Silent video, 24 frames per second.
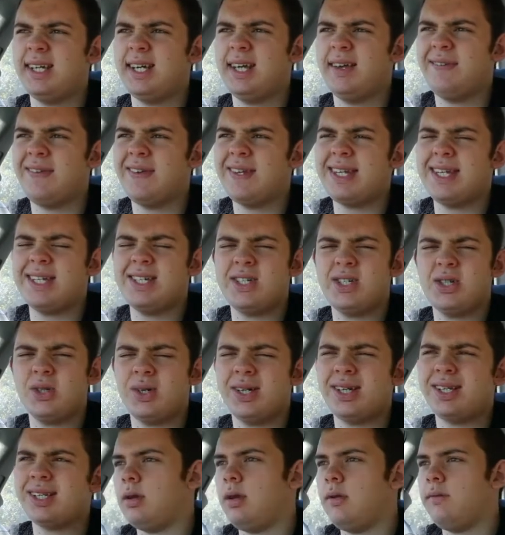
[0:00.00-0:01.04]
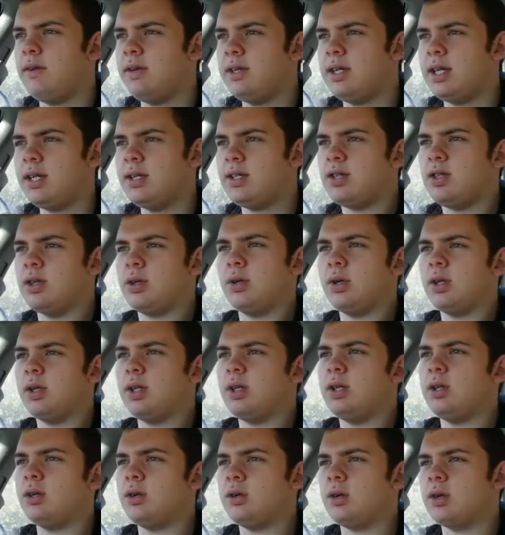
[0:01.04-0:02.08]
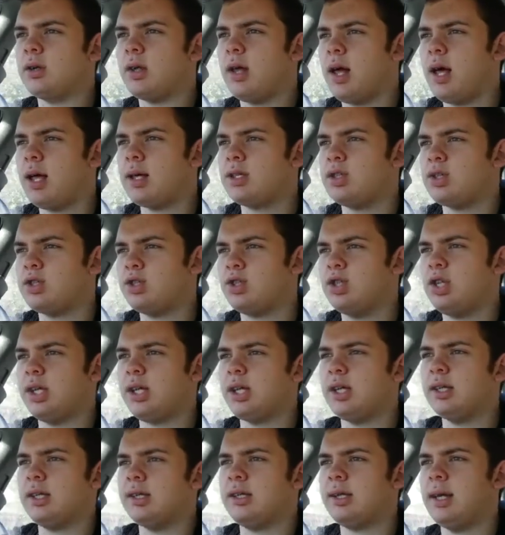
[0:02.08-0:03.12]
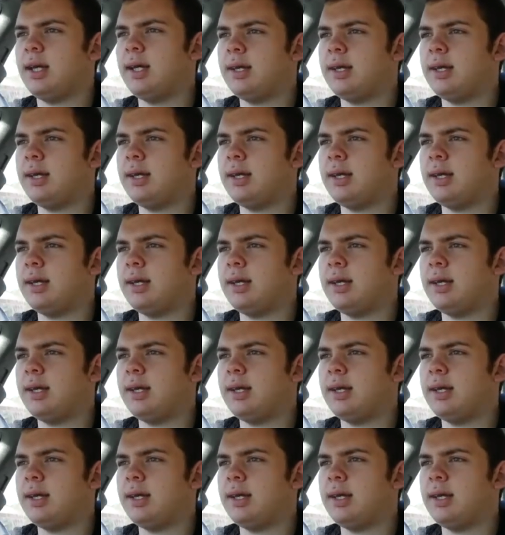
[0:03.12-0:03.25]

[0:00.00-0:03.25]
if you didn't do it? If you didn't do it, you're class chicken,